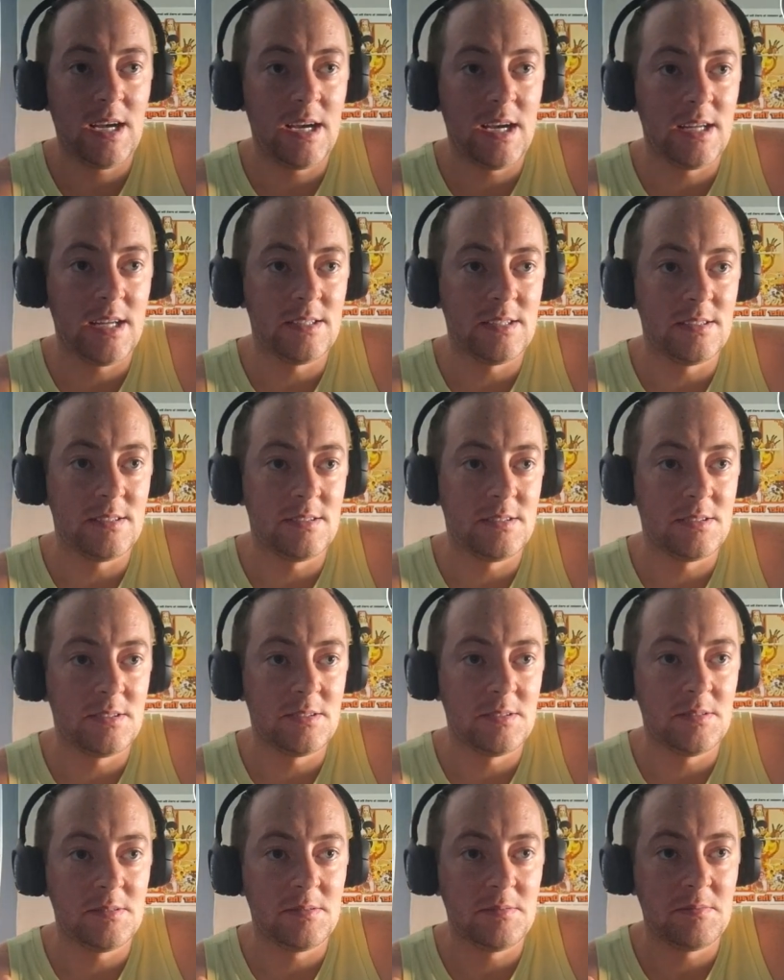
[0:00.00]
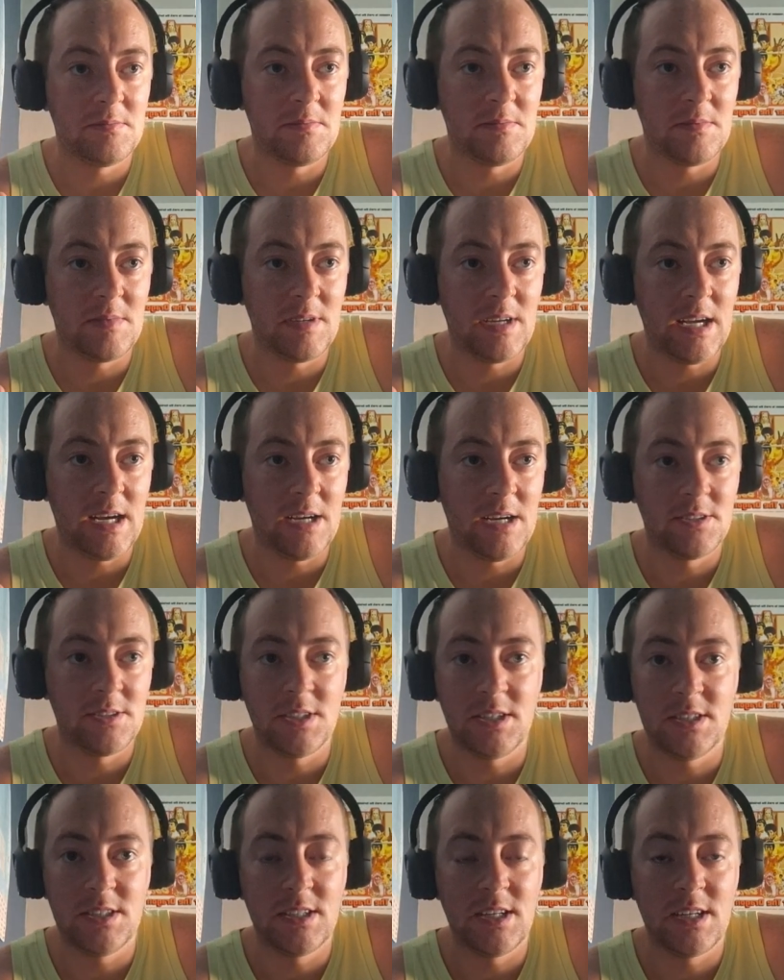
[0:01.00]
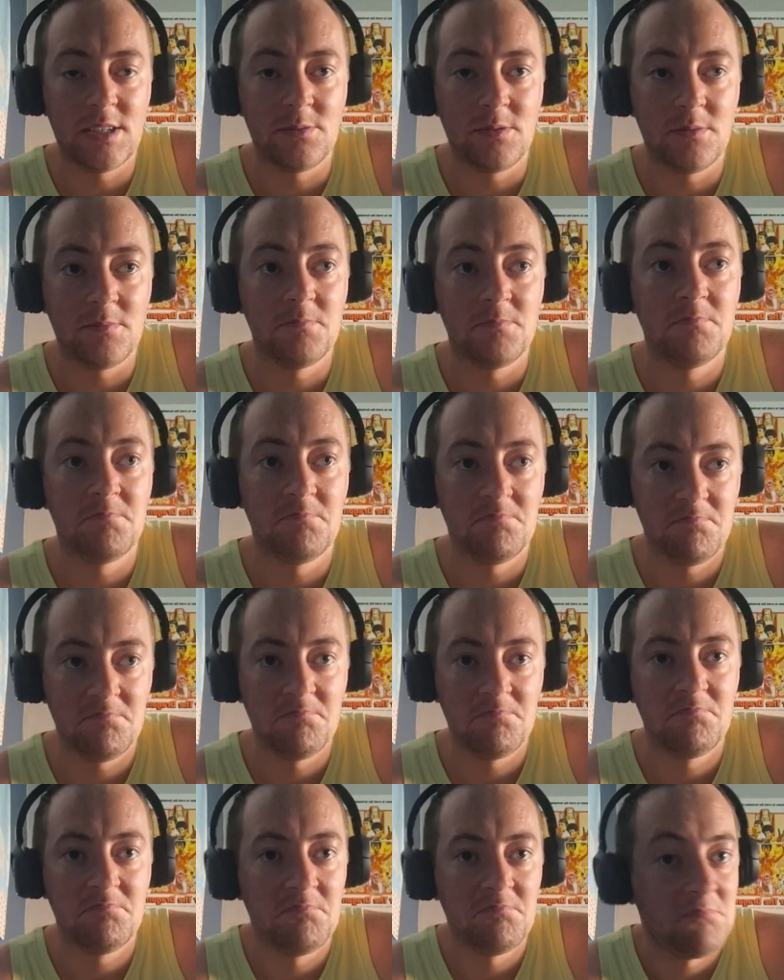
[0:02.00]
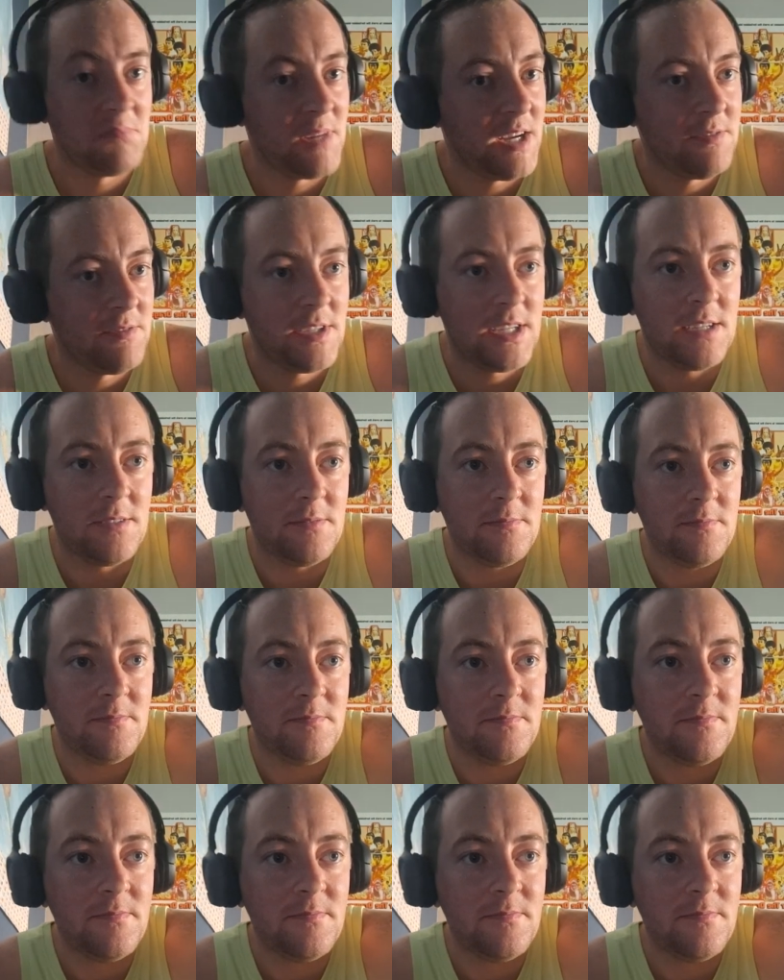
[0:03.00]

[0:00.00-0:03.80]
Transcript: and I'll see you in the next one. Bye for now.